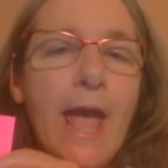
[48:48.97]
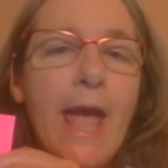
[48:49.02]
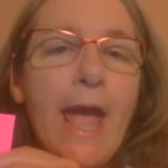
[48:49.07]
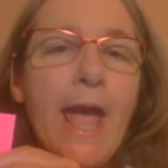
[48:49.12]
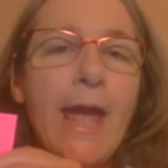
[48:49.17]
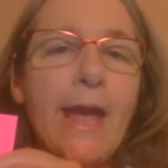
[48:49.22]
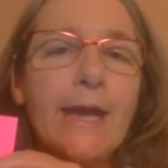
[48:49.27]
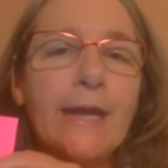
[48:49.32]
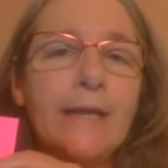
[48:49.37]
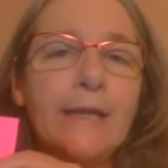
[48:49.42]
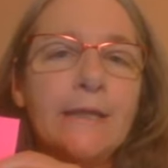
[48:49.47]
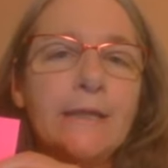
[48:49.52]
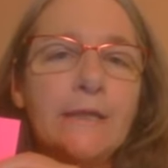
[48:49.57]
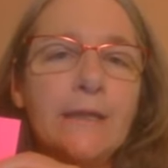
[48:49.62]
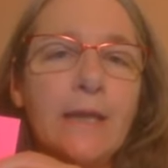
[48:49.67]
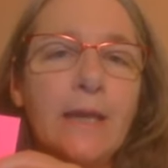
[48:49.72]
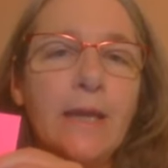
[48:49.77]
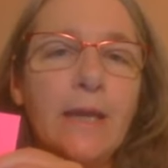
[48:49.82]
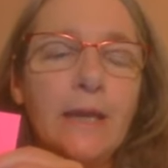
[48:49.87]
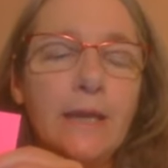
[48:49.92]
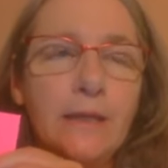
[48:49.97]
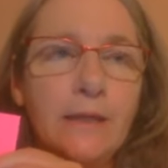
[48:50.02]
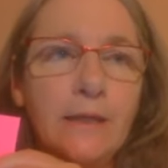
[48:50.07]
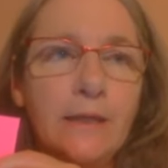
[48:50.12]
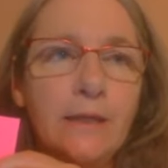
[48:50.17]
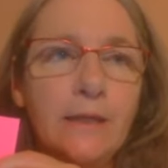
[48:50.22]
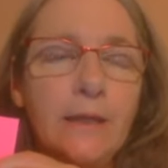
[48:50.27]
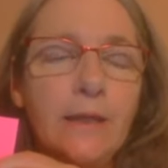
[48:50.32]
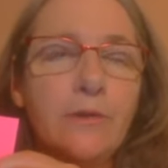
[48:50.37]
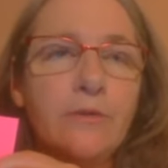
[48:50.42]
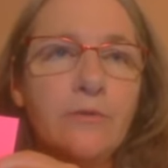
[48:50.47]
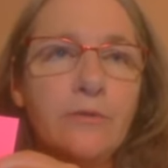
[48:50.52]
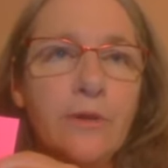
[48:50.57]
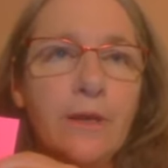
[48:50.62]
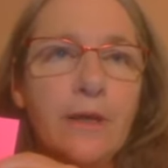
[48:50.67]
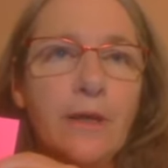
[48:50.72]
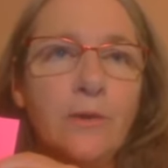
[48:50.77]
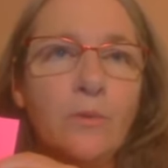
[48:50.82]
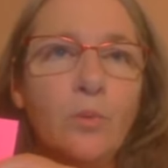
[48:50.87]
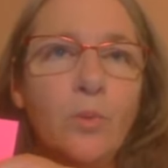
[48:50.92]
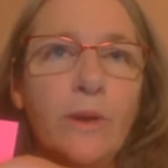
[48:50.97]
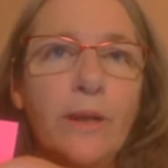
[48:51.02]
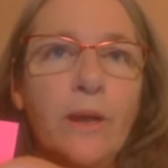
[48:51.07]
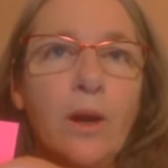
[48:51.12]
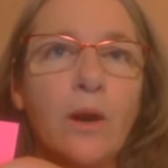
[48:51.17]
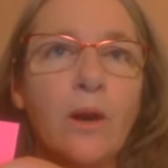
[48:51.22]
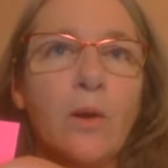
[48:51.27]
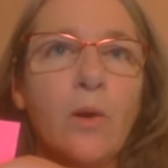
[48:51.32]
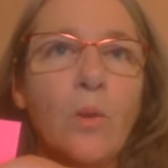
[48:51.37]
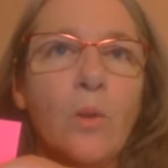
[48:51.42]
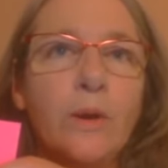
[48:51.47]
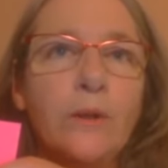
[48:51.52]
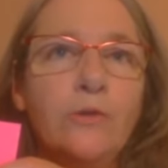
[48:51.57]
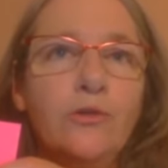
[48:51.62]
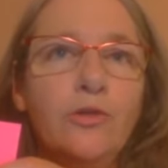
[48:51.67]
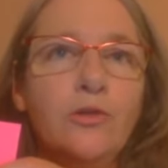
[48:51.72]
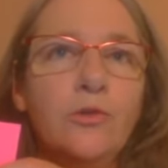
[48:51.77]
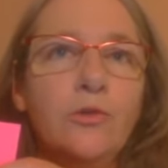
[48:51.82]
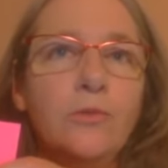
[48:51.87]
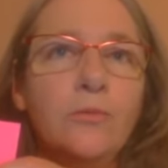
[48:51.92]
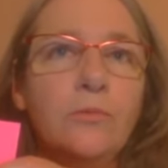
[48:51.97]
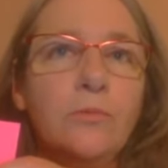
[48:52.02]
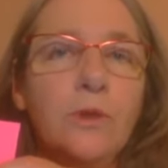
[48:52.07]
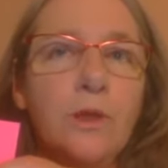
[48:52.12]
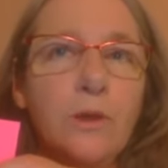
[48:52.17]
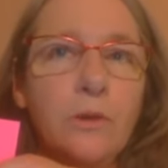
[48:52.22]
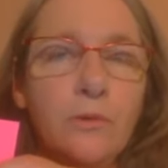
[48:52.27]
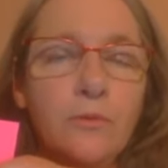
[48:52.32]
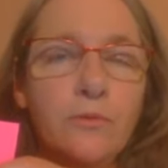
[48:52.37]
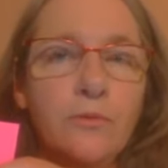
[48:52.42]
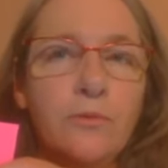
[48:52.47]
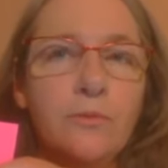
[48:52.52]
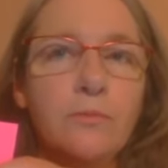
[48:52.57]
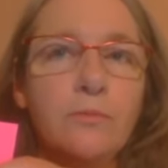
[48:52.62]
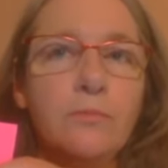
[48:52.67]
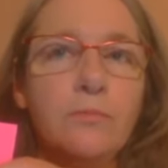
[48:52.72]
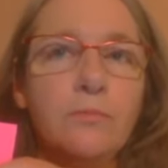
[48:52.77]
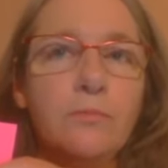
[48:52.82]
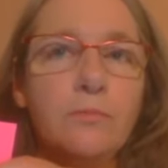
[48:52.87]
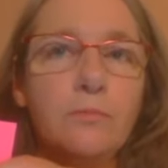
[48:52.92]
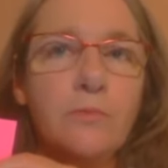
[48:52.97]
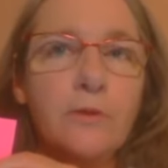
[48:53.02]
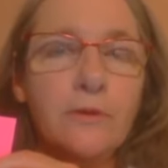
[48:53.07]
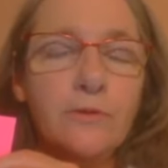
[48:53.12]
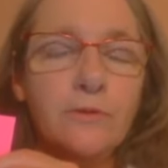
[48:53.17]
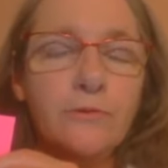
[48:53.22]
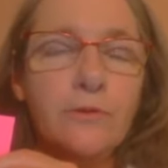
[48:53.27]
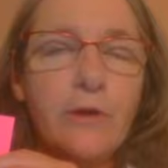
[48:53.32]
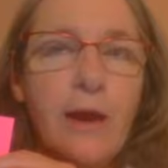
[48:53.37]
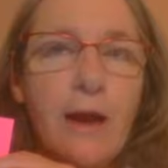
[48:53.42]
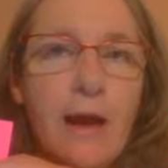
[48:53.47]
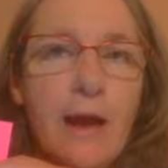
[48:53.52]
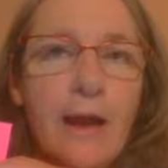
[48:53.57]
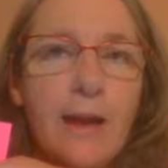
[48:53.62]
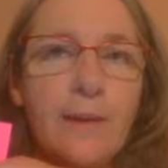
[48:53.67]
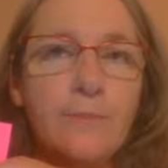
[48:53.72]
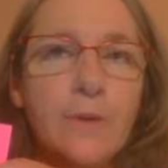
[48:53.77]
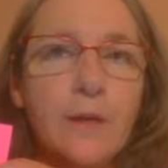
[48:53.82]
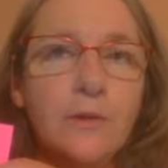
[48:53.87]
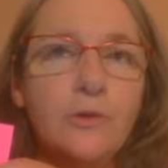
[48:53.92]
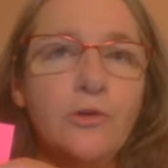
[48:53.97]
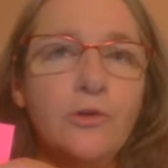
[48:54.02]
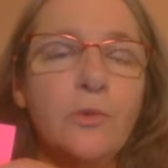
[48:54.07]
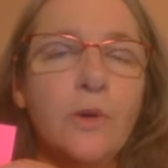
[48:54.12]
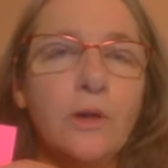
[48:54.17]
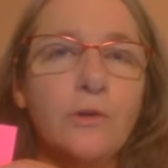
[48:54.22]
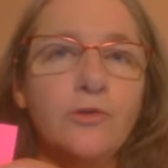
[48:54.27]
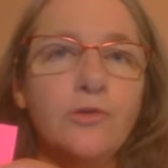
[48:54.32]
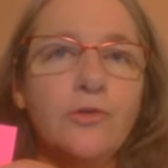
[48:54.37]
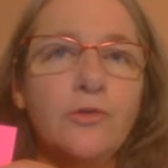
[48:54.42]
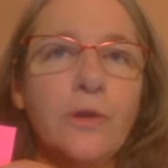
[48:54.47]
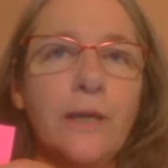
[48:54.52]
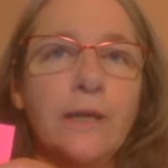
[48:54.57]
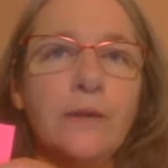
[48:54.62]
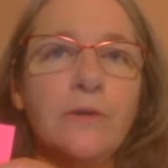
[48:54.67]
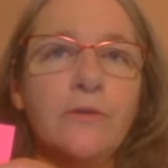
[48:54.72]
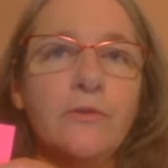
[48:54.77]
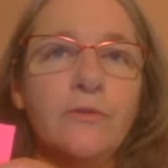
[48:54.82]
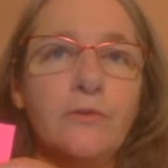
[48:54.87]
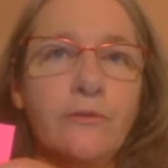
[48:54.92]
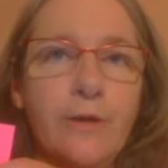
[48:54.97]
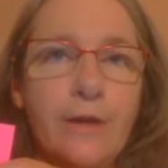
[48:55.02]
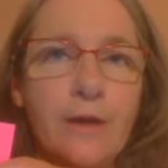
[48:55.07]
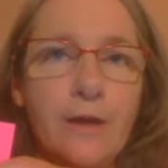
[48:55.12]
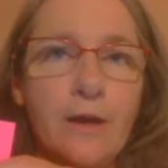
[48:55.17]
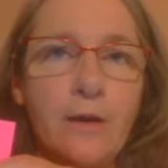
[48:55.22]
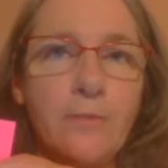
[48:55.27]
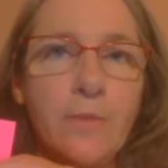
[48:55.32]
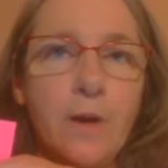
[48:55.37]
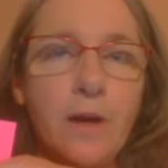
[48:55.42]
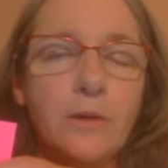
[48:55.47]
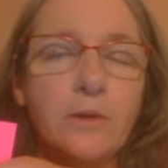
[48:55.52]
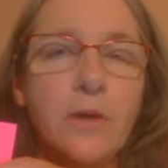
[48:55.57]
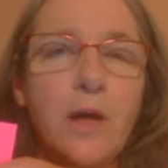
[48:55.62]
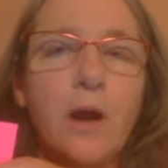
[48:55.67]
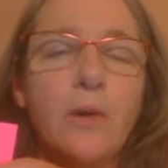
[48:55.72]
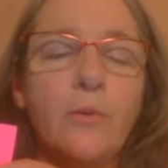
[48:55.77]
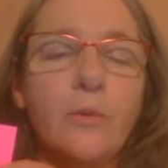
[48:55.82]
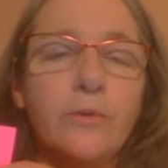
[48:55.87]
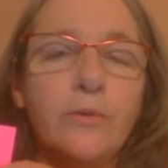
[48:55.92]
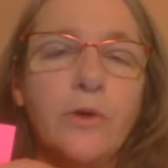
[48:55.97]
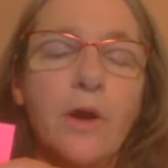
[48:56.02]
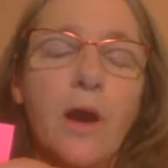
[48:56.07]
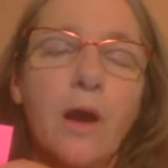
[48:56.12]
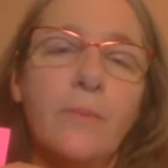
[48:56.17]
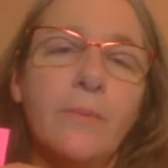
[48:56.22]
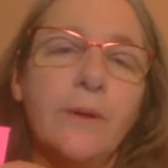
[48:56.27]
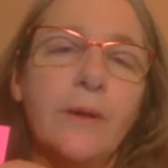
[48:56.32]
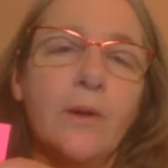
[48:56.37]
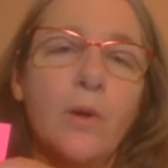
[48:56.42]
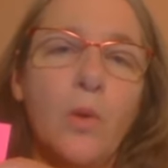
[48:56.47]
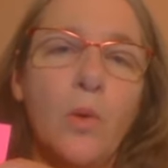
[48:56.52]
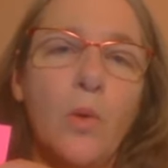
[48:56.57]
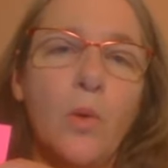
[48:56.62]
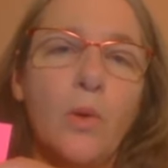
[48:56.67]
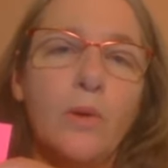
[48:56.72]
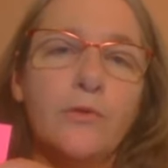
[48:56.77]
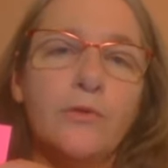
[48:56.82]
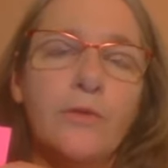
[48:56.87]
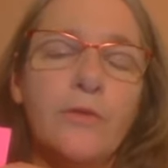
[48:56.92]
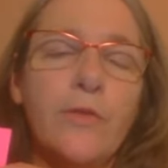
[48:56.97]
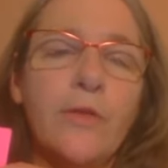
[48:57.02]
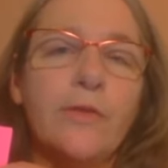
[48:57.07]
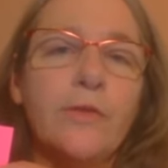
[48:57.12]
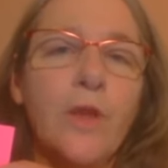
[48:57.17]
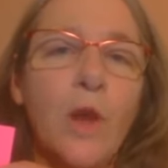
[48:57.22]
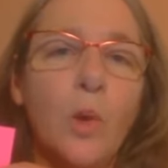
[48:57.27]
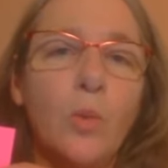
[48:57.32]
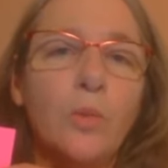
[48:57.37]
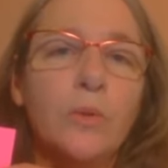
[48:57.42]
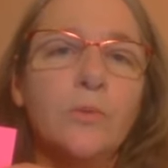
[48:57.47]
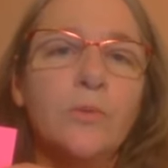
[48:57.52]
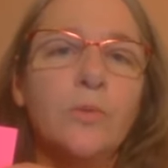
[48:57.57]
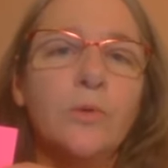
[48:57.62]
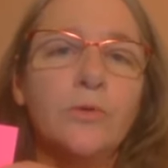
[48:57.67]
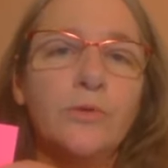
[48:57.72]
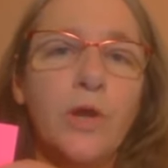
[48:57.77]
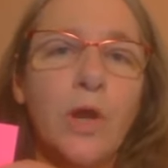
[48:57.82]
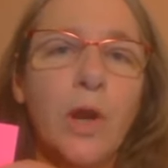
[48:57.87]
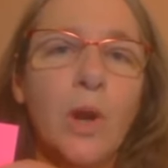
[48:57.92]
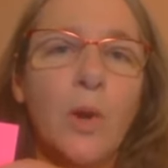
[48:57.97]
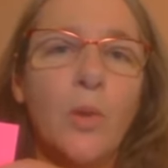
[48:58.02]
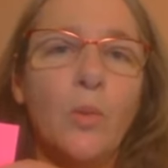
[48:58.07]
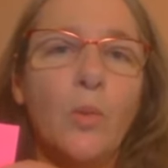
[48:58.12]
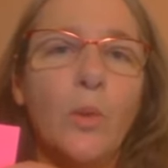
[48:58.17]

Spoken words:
And in it, it said, we are going to use this time to usher in STEM along with Common Core so that no one will know.